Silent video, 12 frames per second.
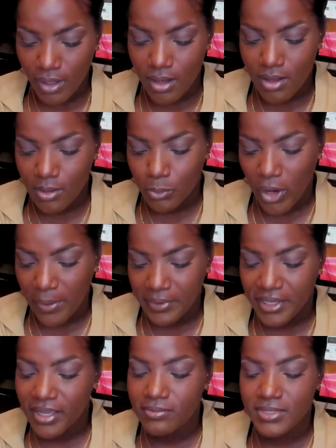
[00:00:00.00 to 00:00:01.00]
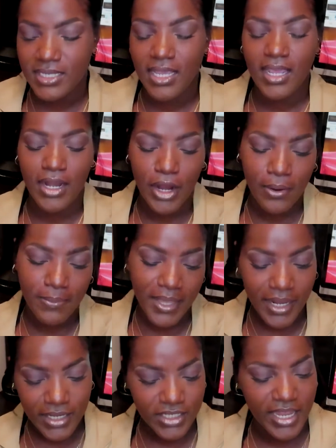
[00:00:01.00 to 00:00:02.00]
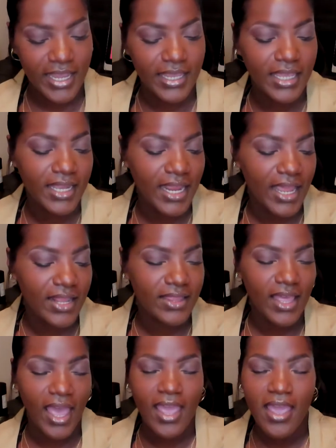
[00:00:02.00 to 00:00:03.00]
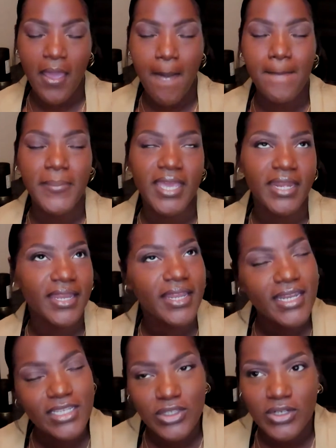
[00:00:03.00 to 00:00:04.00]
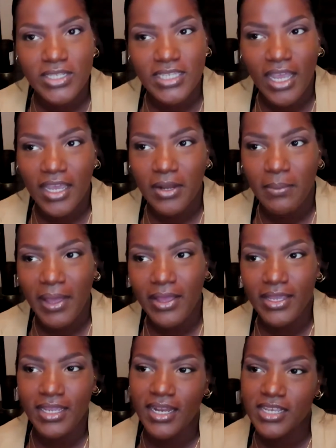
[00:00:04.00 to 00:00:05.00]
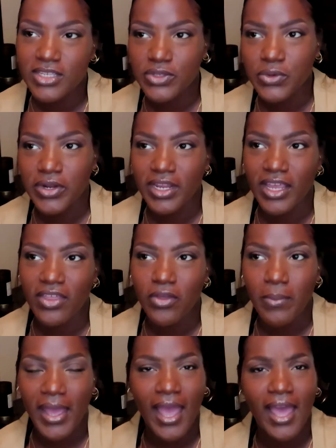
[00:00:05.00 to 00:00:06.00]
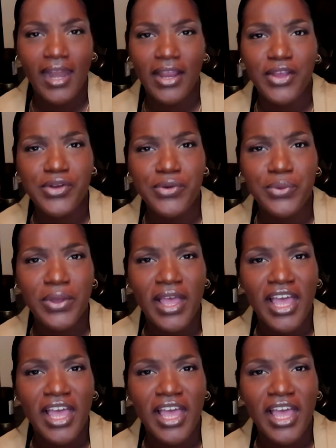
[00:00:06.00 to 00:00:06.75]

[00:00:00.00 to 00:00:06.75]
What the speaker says: Robyn comes in her beaded jacket, and they immediately start talking about getting their story together about how they gonna